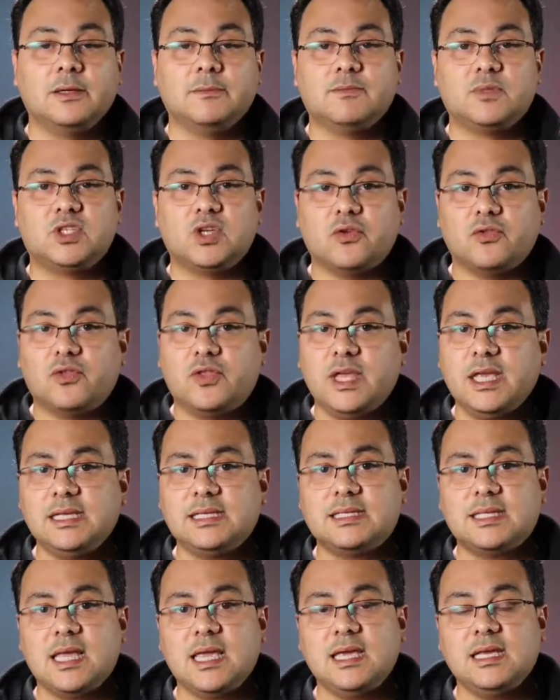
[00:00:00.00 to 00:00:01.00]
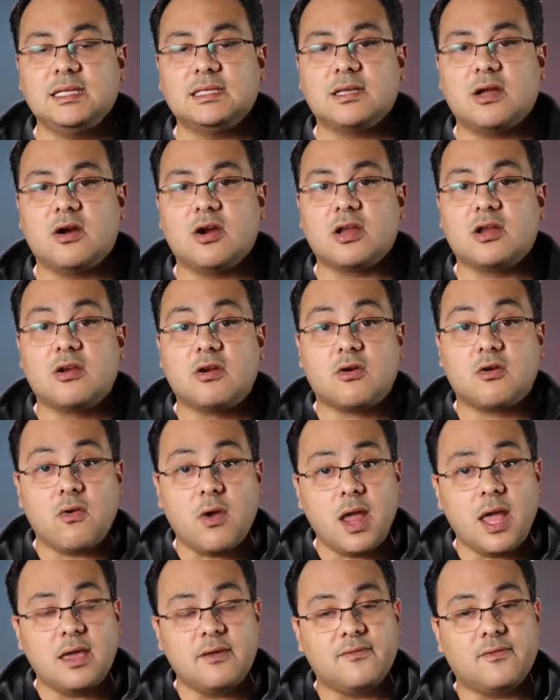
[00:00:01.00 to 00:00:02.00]
So these things are
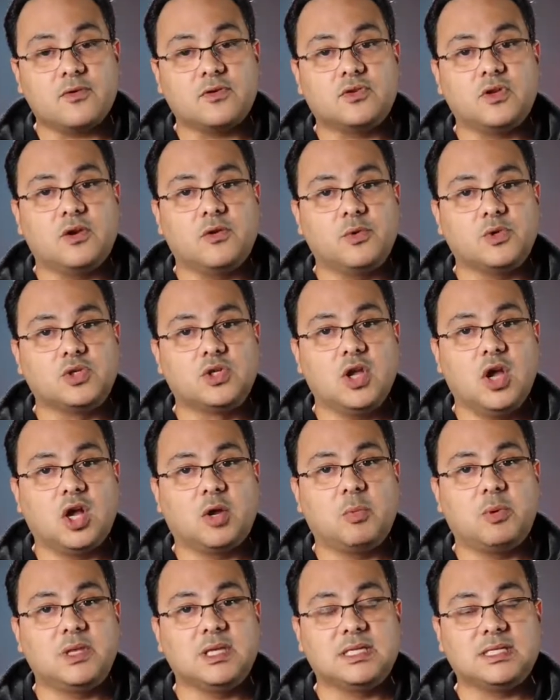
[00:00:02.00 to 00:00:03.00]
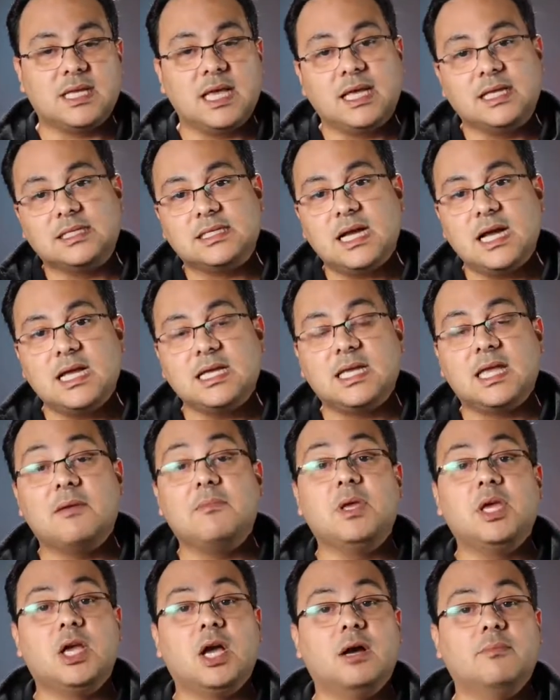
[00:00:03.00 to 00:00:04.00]
great for service dog, but at the same time can
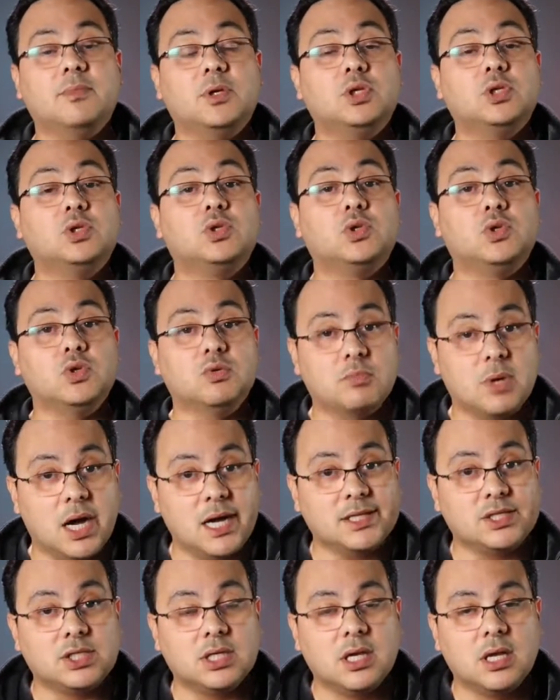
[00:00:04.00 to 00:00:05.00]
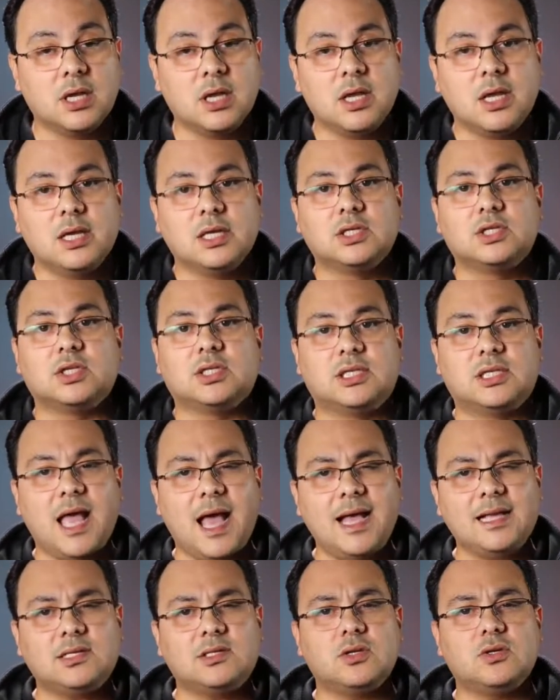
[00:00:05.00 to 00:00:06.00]
become too much. So
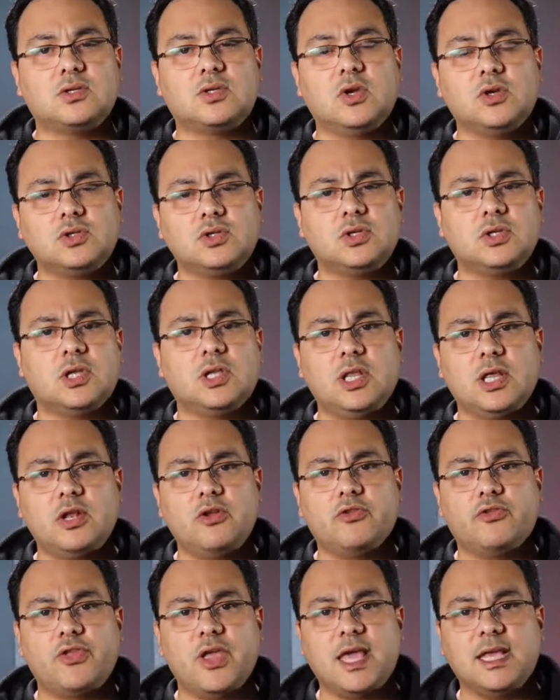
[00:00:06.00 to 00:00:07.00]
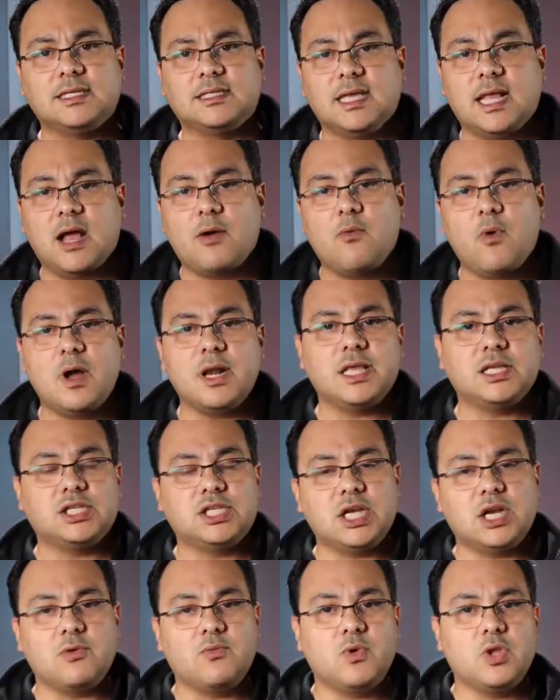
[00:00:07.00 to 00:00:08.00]
those are the little things that I want to
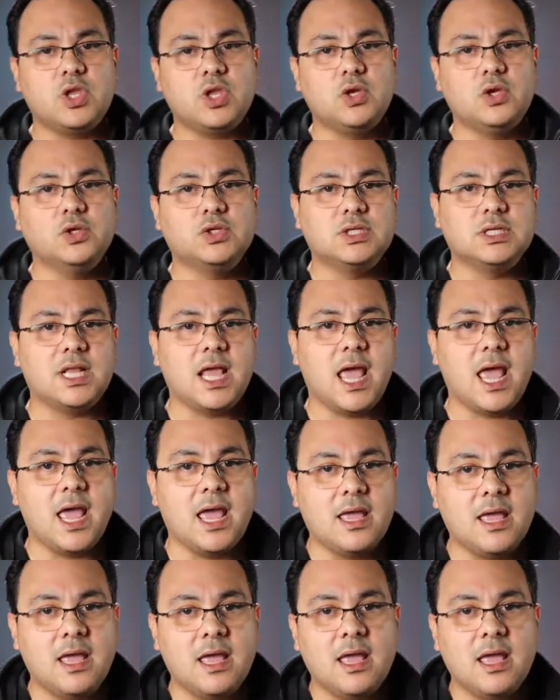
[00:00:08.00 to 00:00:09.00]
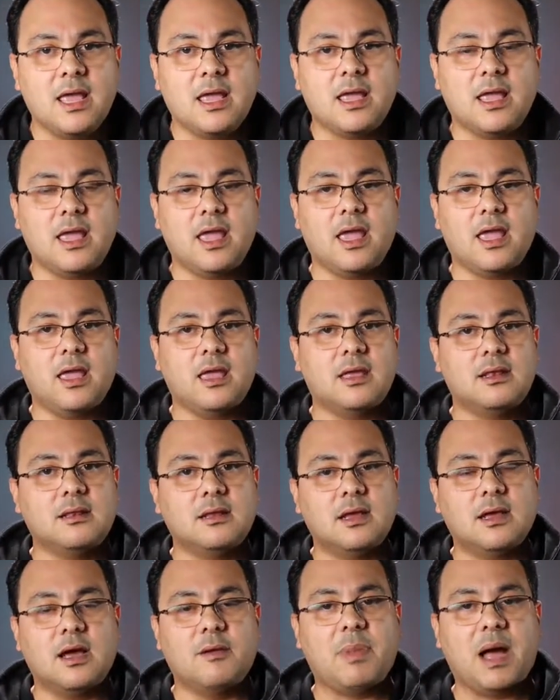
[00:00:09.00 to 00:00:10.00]
share with you today
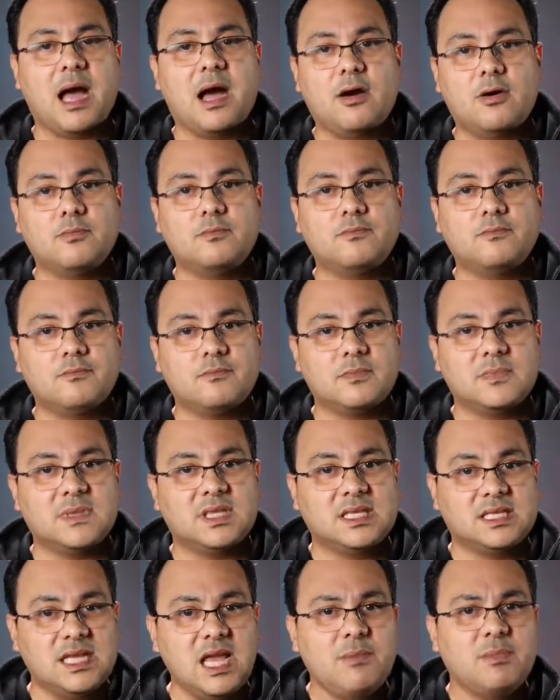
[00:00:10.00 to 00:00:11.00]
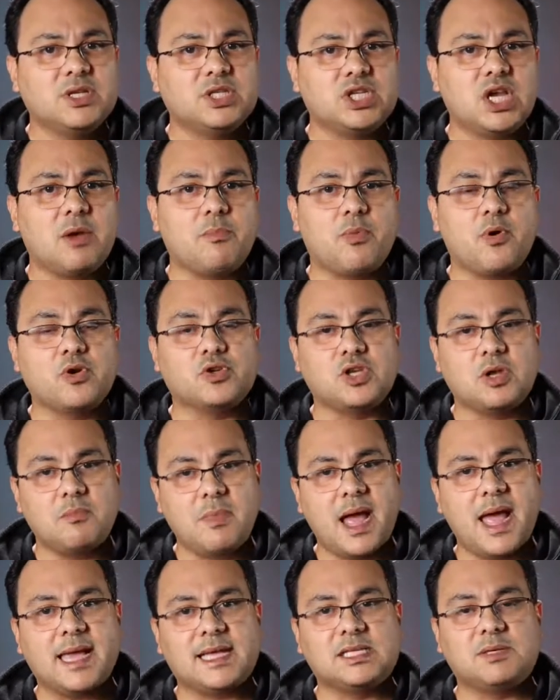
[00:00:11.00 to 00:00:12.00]
in about German Shepherds and
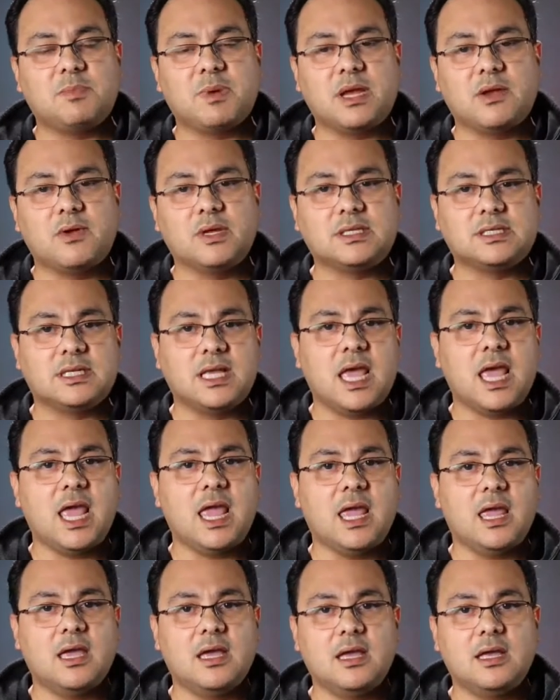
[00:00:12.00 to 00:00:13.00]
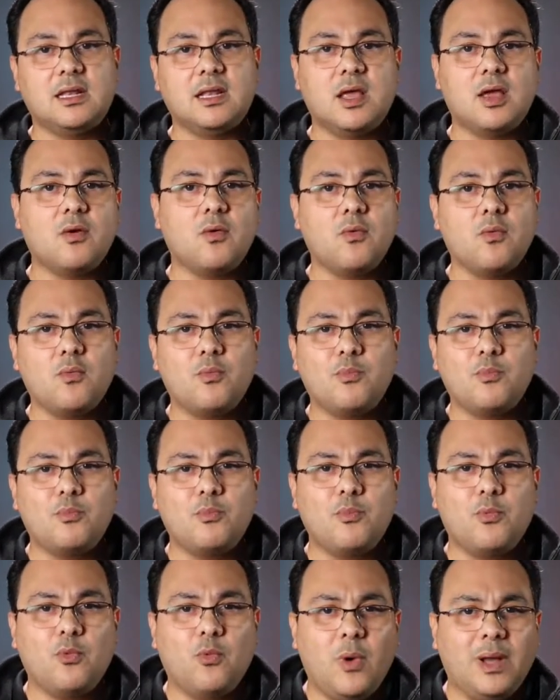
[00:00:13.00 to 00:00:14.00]
my experience and
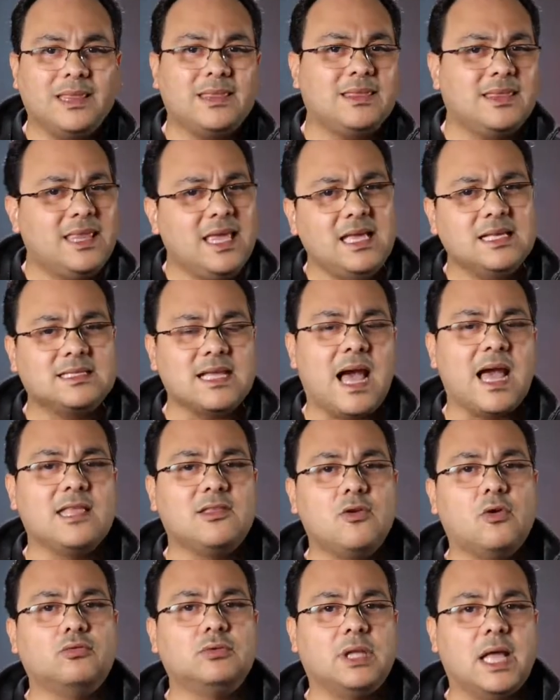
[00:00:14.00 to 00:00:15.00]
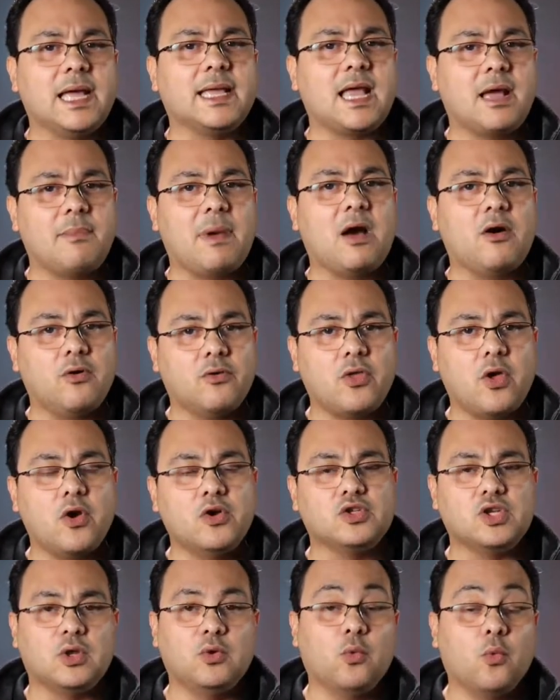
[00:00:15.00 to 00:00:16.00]
what things I don't like about
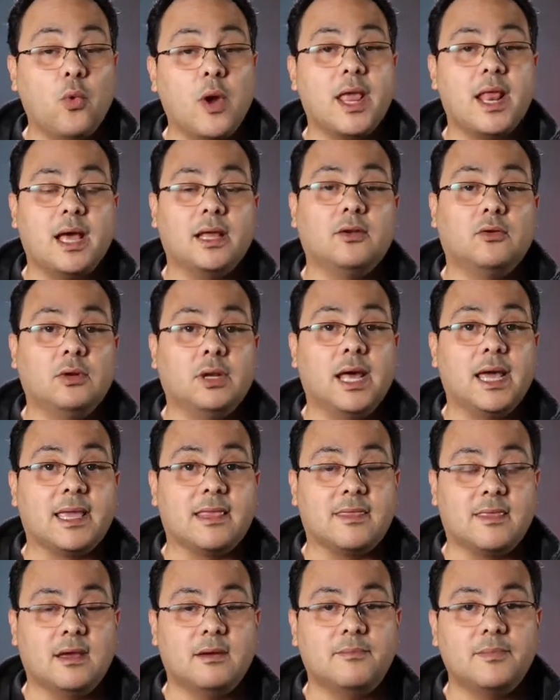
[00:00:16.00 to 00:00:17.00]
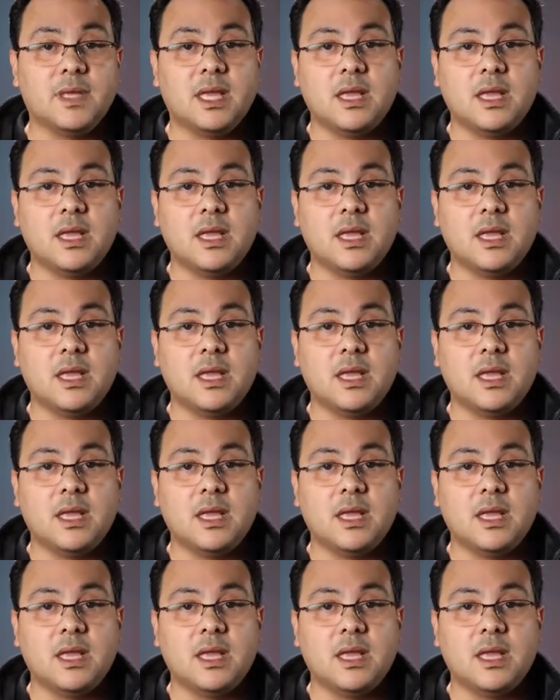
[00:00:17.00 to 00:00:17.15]
those and when I don't like them.